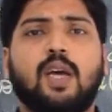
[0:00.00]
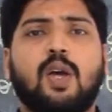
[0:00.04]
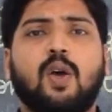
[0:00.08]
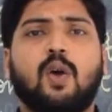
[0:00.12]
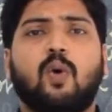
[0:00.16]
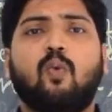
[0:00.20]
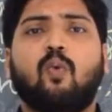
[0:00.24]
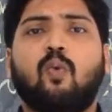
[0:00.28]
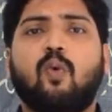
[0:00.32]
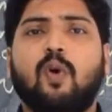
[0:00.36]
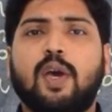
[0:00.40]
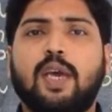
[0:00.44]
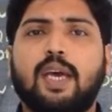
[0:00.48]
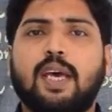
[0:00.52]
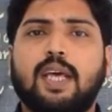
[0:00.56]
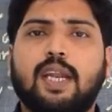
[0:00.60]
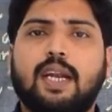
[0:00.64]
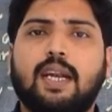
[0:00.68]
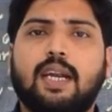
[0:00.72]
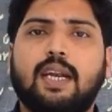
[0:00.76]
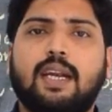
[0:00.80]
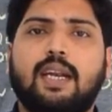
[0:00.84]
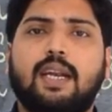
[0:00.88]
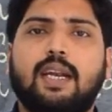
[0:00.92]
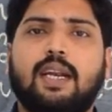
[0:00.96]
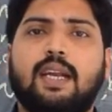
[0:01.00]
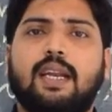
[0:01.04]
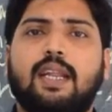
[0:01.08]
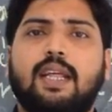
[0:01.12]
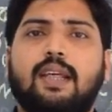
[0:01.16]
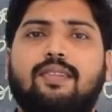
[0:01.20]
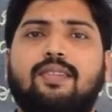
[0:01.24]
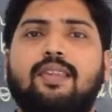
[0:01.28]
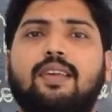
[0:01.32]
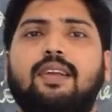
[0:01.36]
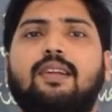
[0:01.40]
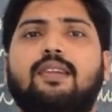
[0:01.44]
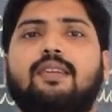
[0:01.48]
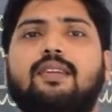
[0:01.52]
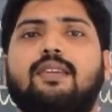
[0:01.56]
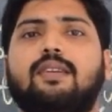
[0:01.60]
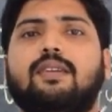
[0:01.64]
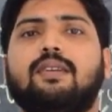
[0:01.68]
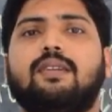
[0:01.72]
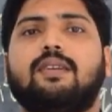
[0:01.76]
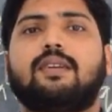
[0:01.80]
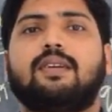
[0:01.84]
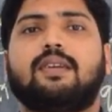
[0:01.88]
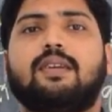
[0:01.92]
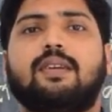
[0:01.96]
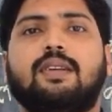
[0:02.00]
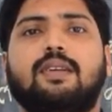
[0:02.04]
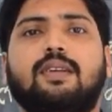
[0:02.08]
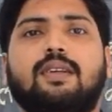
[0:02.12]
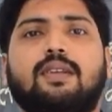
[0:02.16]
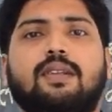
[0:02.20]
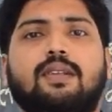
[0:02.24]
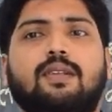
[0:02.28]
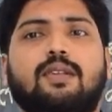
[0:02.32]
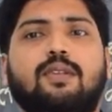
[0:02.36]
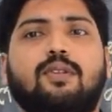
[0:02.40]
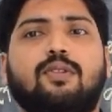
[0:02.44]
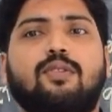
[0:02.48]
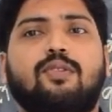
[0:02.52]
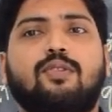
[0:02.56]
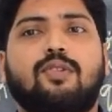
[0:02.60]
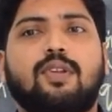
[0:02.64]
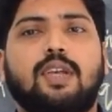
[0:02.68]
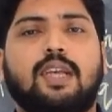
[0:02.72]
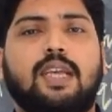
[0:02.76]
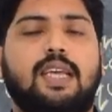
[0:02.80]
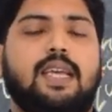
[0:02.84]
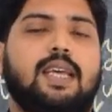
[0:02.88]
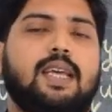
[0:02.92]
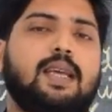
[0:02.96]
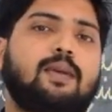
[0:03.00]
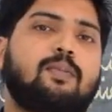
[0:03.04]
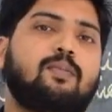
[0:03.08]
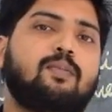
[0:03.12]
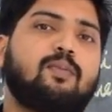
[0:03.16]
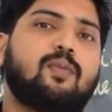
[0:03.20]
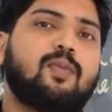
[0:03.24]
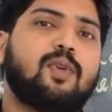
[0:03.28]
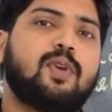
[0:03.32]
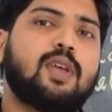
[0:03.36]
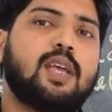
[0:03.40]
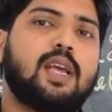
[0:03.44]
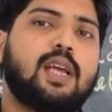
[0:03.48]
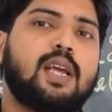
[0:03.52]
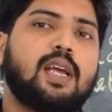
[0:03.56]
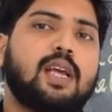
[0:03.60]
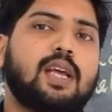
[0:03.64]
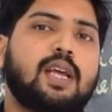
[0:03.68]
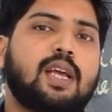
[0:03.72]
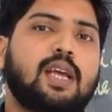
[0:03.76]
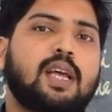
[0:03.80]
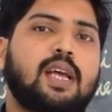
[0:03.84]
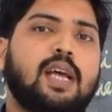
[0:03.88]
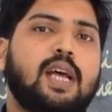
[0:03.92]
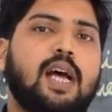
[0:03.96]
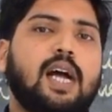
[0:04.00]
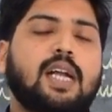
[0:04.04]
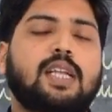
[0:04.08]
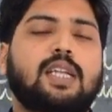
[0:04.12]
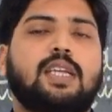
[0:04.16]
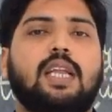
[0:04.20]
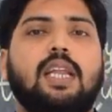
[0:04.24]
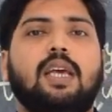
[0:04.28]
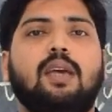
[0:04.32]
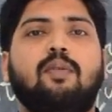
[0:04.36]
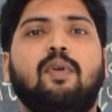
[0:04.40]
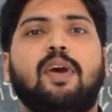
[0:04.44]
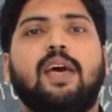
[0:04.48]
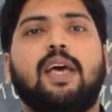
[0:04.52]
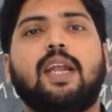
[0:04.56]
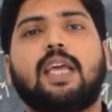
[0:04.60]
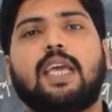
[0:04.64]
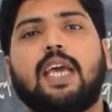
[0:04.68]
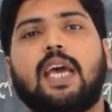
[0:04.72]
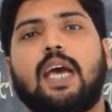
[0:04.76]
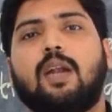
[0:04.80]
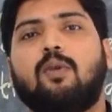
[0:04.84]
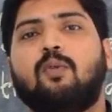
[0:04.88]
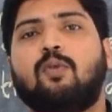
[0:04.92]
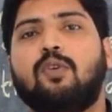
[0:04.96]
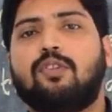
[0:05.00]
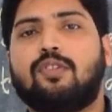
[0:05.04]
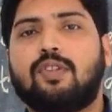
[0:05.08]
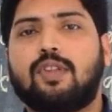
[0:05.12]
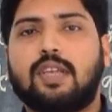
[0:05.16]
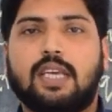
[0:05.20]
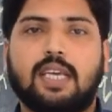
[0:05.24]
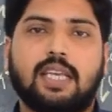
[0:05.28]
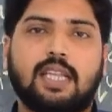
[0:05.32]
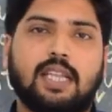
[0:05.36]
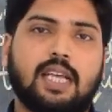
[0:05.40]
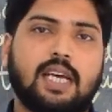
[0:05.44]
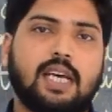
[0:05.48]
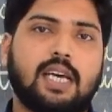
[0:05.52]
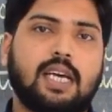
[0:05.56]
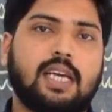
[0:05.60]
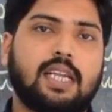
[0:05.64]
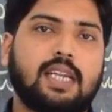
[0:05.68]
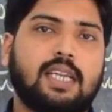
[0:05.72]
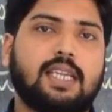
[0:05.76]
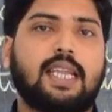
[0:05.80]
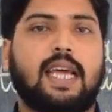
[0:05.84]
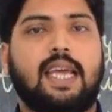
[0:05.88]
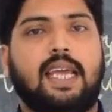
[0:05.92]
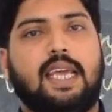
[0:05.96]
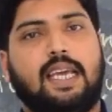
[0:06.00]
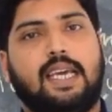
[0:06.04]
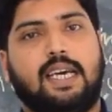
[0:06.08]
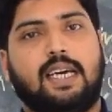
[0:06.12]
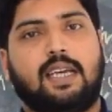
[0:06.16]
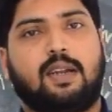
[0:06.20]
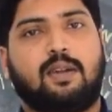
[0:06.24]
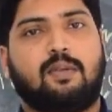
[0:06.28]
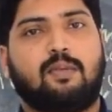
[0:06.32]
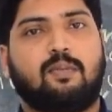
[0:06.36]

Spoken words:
where does it see? Actually, where can we see the tiger?